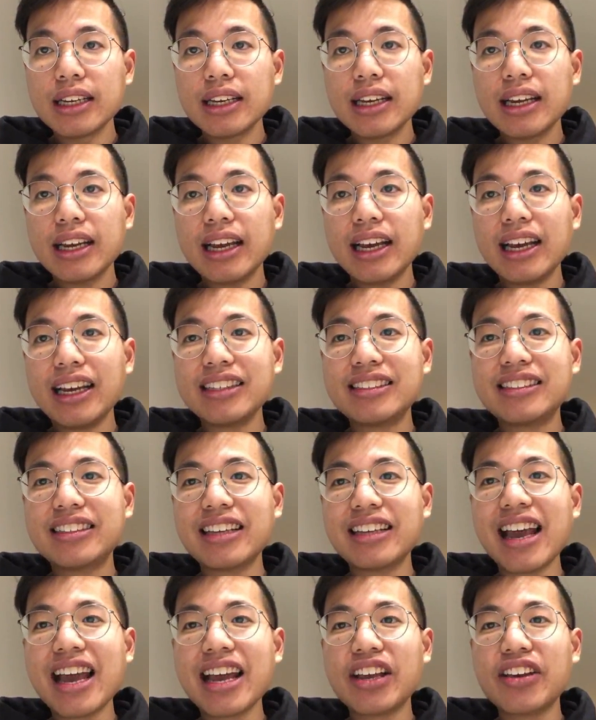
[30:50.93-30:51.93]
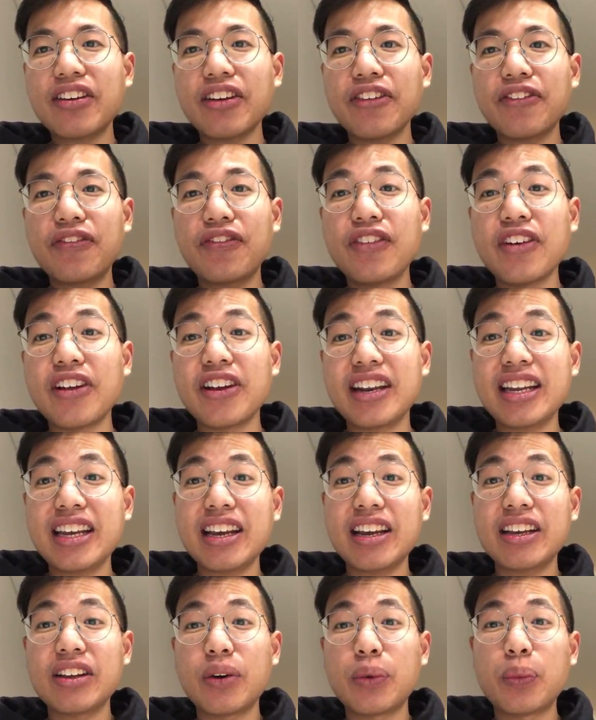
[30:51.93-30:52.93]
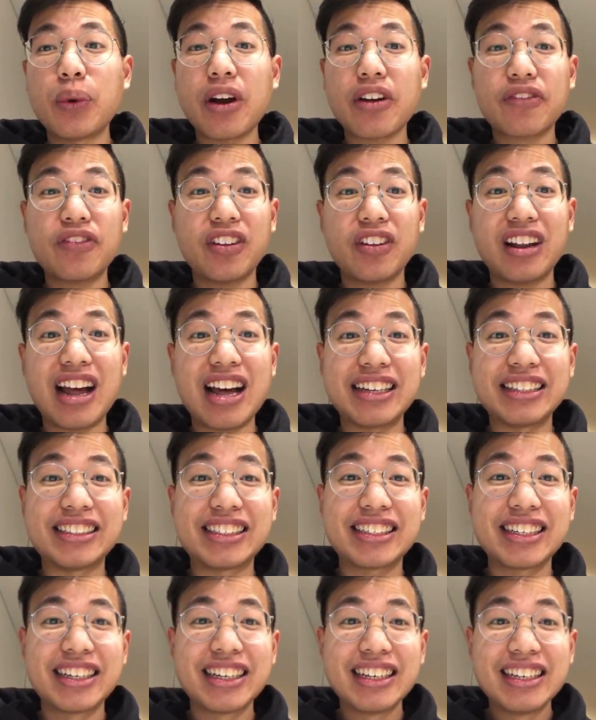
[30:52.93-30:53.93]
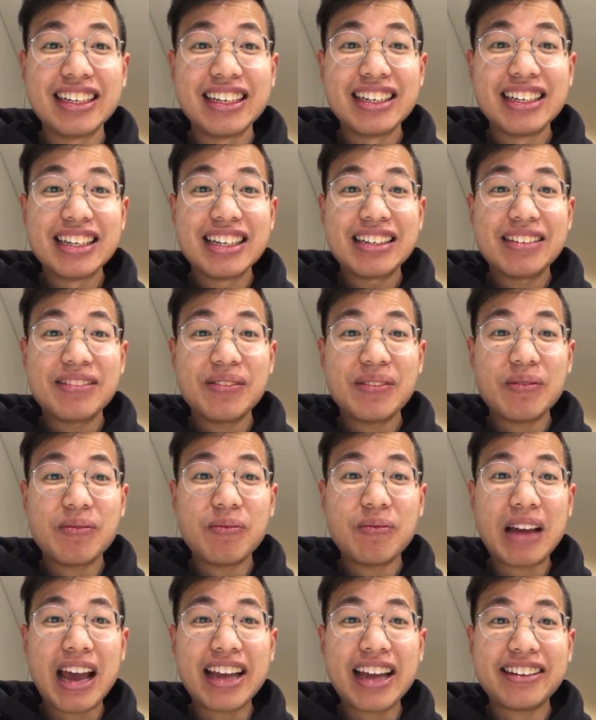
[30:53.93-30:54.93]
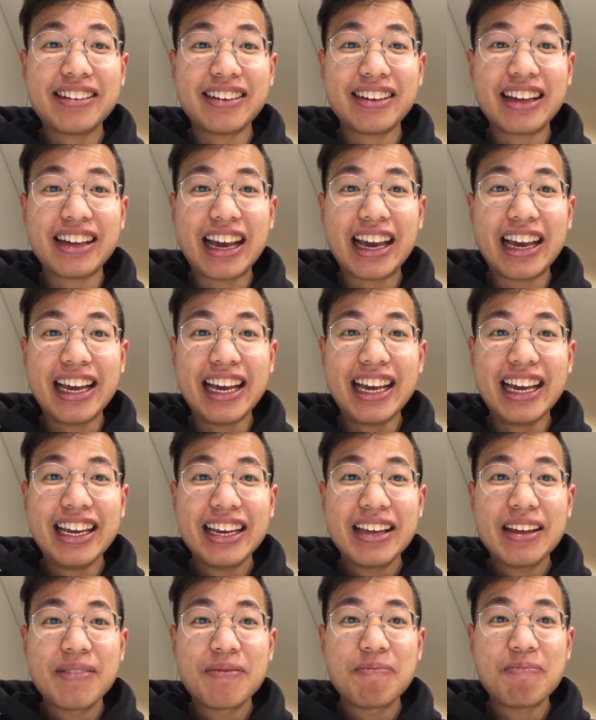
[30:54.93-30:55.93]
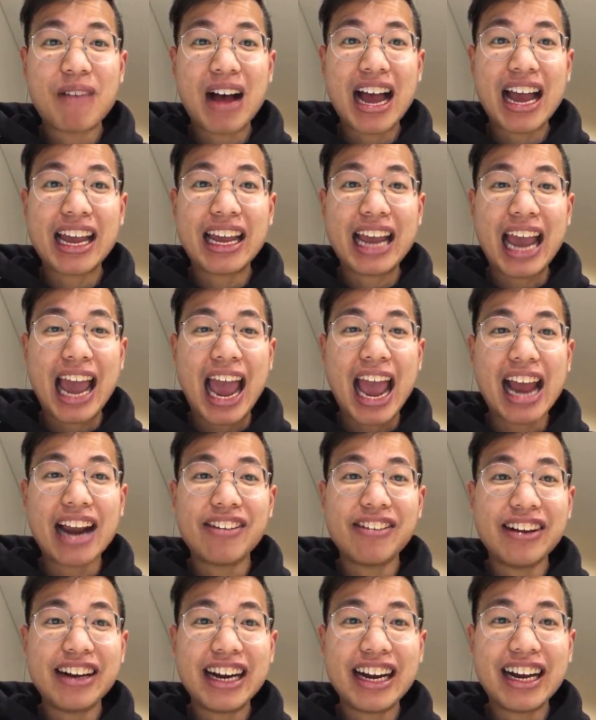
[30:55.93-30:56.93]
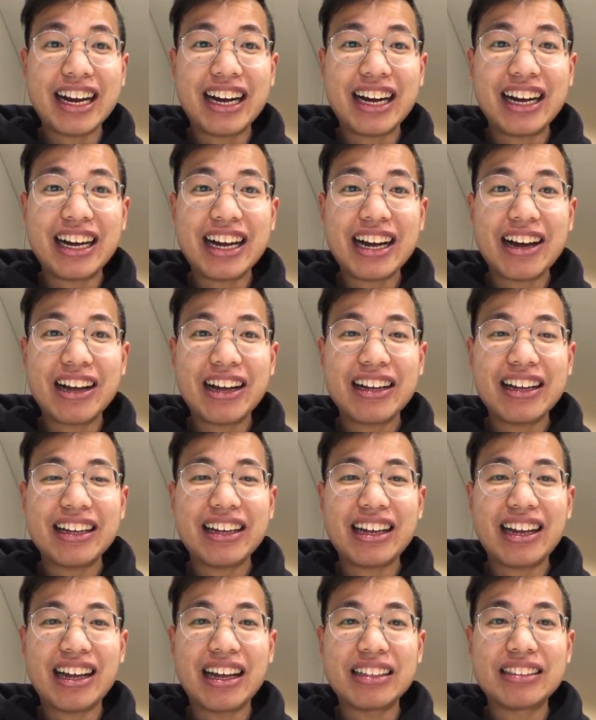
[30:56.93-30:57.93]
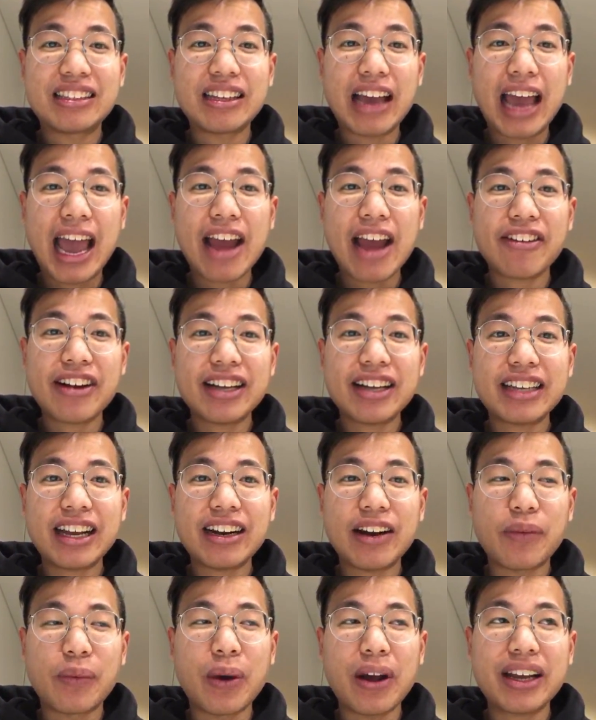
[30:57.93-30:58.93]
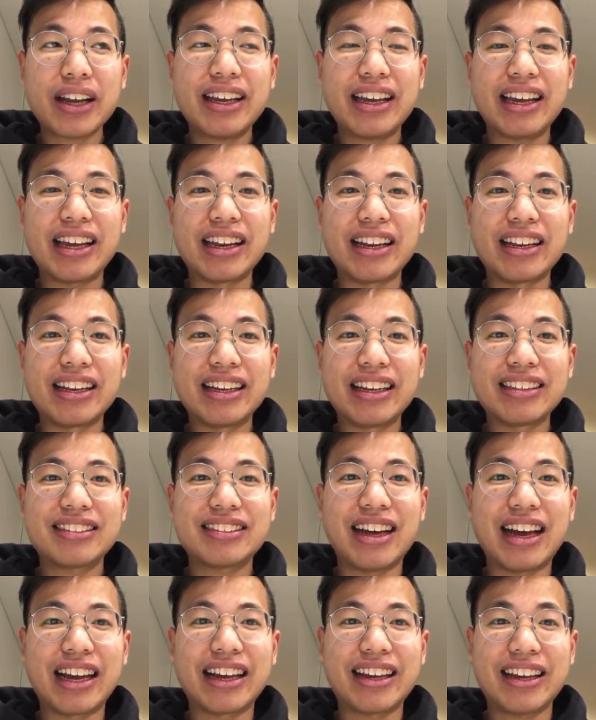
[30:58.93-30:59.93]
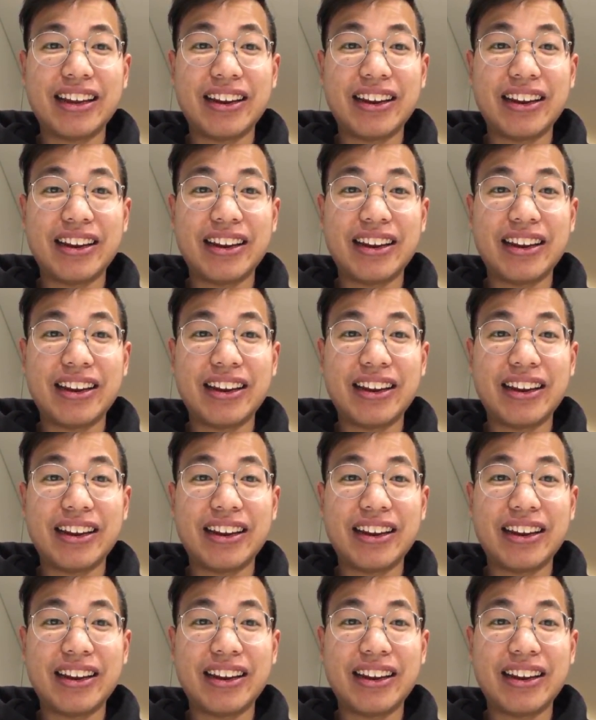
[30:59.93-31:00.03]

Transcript: Is there good food near your work for lunch? Actually, my area, the area that I work in is like